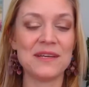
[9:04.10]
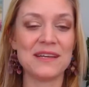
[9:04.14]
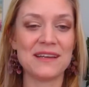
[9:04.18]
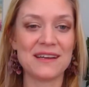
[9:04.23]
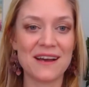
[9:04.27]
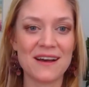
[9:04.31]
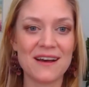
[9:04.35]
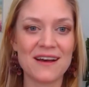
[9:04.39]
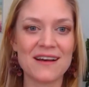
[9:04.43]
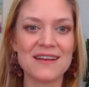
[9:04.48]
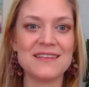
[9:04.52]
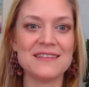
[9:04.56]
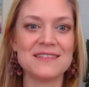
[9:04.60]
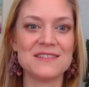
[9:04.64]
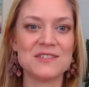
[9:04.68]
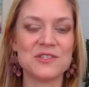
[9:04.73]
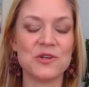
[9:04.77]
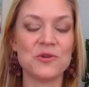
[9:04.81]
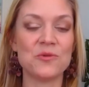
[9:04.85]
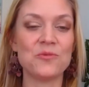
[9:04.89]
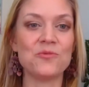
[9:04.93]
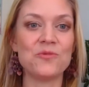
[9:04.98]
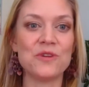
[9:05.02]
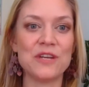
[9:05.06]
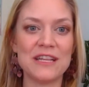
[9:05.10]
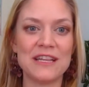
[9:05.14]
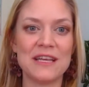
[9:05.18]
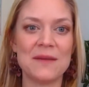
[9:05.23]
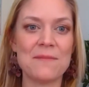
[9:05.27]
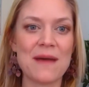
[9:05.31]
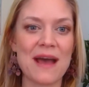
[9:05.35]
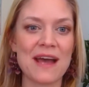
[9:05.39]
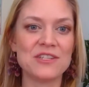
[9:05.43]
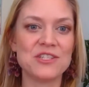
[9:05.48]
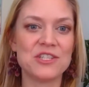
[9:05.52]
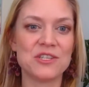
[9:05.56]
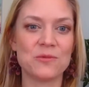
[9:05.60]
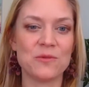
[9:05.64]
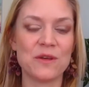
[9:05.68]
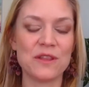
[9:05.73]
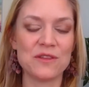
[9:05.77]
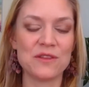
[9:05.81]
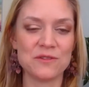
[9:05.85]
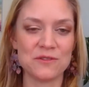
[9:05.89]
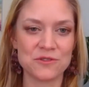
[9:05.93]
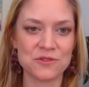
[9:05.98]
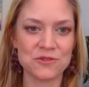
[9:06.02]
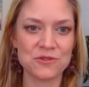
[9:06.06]
because you're really matching
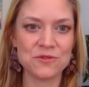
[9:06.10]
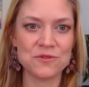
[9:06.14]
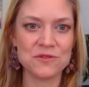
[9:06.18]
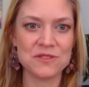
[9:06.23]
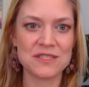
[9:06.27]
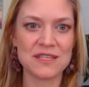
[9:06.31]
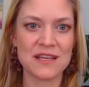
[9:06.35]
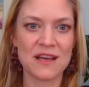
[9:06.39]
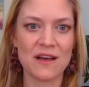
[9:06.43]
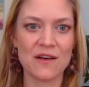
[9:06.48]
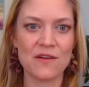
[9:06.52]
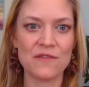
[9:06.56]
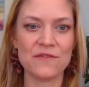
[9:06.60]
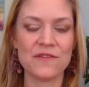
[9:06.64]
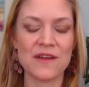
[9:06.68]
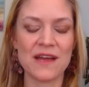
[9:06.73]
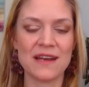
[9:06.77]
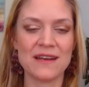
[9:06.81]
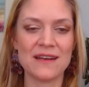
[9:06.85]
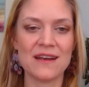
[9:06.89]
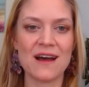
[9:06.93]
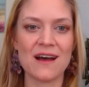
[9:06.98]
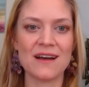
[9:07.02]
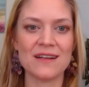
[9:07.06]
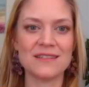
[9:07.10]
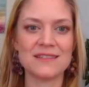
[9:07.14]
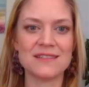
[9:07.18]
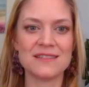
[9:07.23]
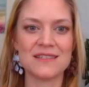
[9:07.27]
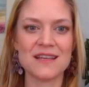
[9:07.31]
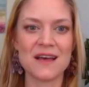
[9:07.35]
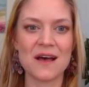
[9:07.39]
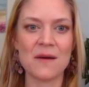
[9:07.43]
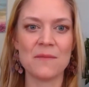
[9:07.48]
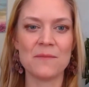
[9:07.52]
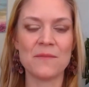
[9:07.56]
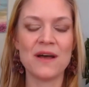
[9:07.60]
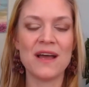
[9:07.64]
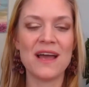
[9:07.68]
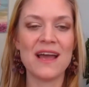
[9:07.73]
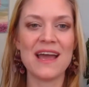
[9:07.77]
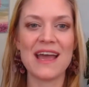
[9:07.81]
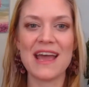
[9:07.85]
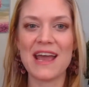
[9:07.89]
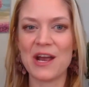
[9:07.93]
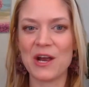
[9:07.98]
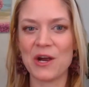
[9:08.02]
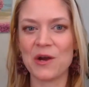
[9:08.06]
with your true self and not some
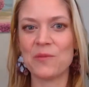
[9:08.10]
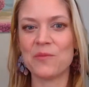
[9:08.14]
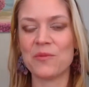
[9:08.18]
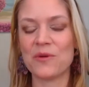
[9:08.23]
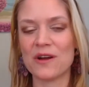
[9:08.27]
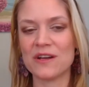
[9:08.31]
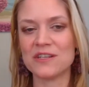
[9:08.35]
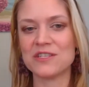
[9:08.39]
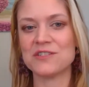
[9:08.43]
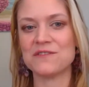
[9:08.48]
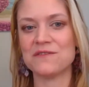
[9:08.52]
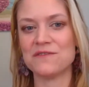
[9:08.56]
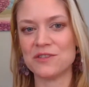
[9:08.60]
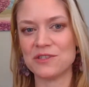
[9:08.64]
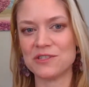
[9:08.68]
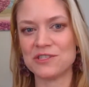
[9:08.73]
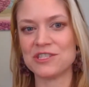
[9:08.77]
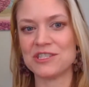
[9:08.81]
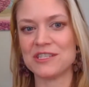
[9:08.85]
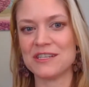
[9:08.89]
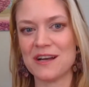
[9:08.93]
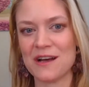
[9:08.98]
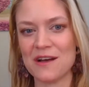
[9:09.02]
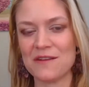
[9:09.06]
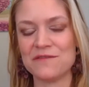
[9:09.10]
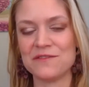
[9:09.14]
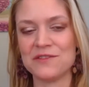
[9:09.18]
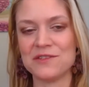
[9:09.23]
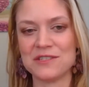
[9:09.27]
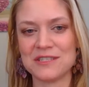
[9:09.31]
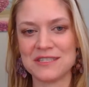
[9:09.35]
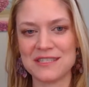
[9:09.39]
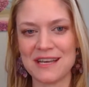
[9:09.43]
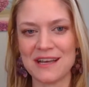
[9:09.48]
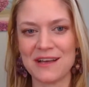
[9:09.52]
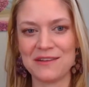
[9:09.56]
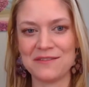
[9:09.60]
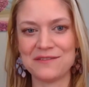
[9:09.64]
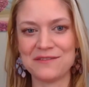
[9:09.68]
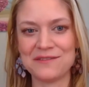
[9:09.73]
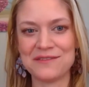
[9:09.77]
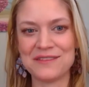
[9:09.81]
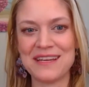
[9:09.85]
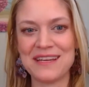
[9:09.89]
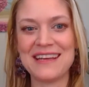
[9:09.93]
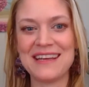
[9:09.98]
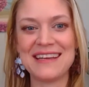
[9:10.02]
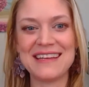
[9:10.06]
airbrushed version of yourself.
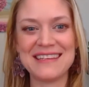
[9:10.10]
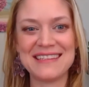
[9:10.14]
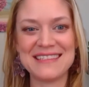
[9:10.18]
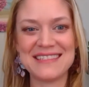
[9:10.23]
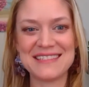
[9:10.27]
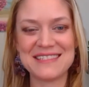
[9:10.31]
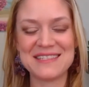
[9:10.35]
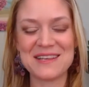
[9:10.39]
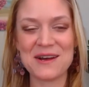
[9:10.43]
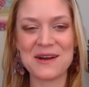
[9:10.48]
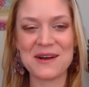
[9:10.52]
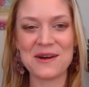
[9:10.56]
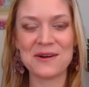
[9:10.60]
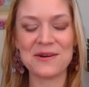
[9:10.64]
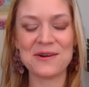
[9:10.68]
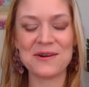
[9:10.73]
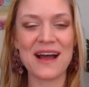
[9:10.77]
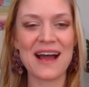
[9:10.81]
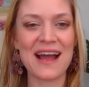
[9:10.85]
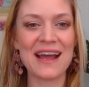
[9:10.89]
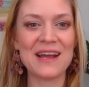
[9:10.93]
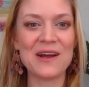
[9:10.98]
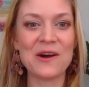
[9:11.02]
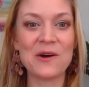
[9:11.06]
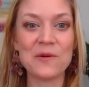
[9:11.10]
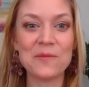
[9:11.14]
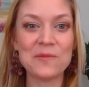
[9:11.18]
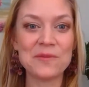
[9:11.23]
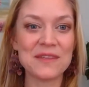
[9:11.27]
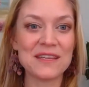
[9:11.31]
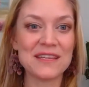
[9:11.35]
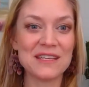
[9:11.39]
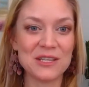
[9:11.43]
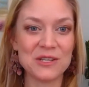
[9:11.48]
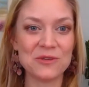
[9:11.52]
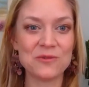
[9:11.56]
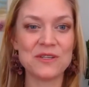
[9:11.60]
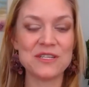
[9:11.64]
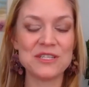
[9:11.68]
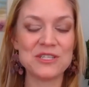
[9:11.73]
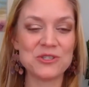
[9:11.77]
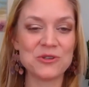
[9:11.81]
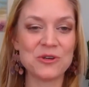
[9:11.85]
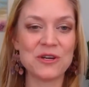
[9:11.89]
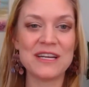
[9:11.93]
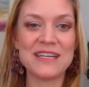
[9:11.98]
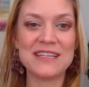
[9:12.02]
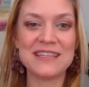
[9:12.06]
So I hope that you
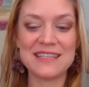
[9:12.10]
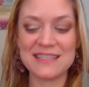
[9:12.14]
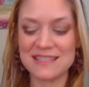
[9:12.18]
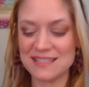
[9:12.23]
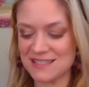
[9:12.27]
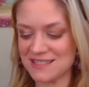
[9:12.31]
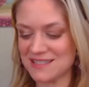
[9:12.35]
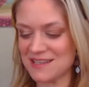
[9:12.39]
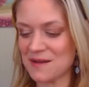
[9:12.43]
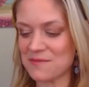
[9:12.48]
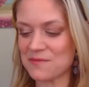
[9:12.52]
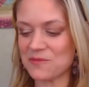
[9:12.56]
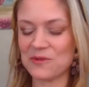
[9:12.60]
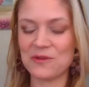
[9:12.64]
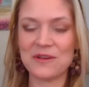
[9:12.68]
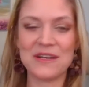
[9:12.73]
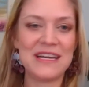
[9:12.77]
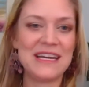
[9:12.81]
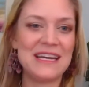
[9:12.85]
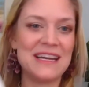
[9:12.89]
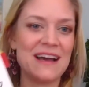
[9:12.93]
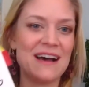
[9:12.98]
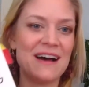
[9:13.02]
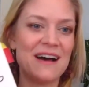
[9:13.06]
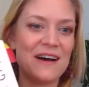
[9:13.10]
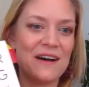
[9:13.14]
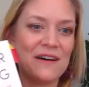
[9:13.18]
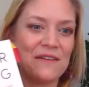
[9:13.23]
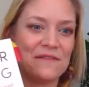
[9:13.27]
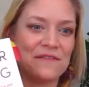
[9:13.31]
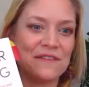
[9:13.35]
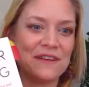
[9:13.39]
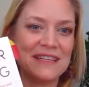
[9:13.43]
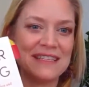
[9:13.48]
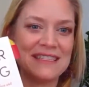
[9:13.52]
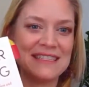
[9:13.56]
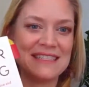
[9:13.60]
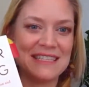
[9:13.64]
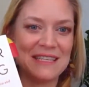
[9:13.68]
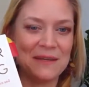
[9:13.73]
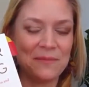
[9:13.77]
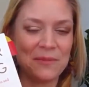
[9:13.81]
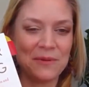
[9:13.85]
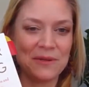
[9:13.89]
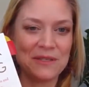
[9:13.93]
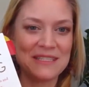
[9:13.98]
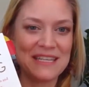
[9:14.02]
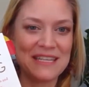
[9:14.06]
enjoyed this summary of
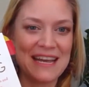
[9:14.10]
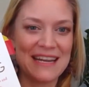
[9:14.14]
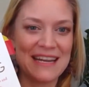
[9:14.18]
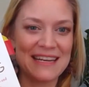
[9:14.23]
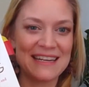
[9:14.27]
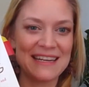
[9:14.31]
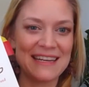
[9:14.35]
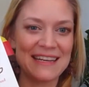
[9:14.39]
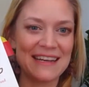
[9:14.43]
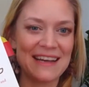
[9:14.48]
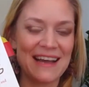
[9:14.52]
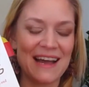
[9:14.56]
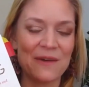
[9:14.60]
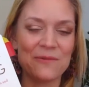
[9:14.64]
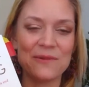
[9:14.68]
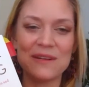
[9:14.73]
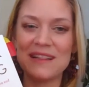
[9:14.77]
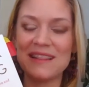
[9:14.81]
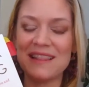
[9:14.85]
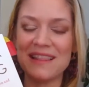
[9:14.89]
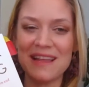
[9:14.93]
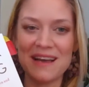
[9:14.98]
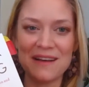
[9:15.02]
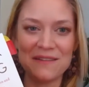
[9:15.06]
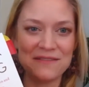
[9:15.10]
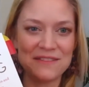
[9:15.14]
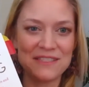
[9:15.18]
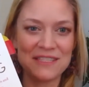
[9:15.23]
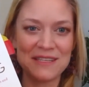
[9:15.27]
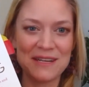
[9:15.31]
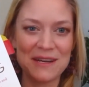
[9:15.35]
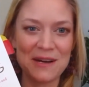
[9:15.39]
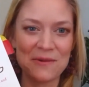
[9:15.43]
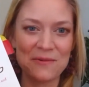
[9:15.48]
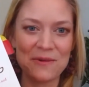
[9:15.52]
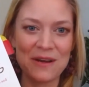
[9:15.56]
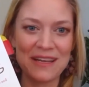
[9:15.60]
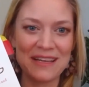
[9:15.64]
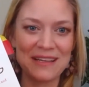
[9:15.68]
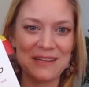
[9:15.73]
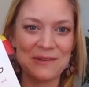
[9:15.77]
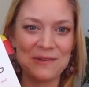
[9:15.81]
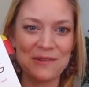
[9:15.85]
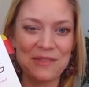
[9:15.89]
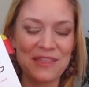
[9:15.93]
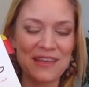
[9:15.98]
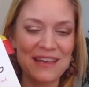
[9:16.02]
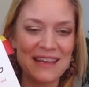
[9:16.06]
deeper dating. I would love to know what
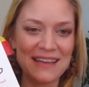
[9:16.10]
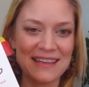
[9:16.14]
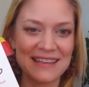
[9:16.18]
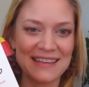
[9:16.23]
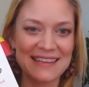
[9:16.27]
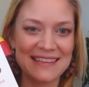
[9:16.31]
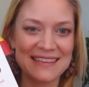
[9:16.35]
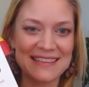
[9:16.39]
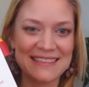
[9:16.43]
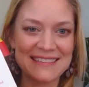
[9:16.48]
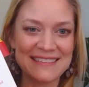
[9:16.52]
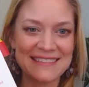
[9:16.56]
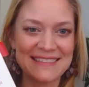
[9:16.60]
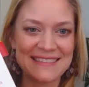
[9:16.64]
you think.